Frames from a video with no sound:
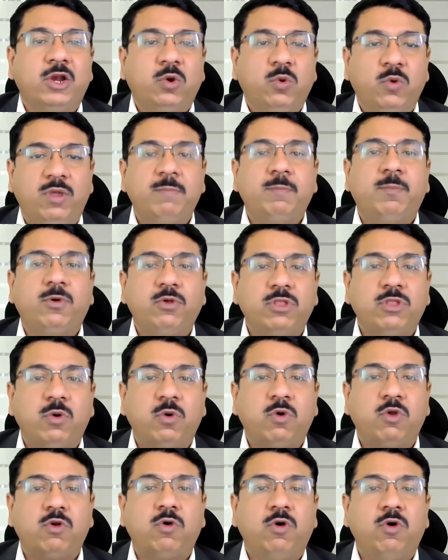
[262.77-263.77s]
to improve the
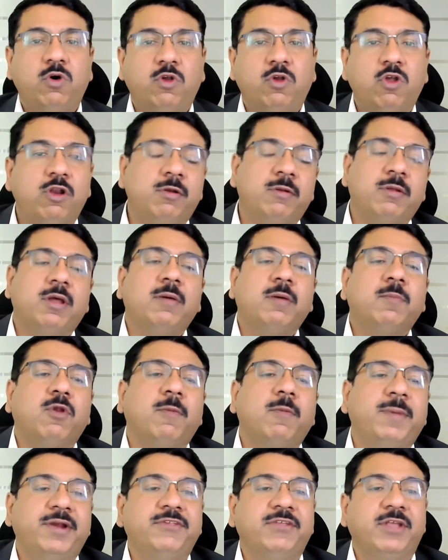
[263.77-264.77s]
overall
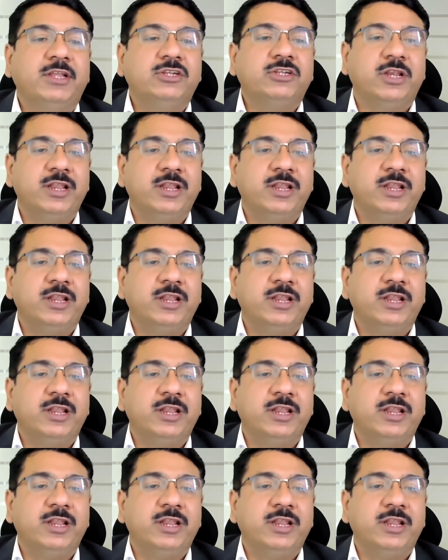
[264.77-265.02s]
profits.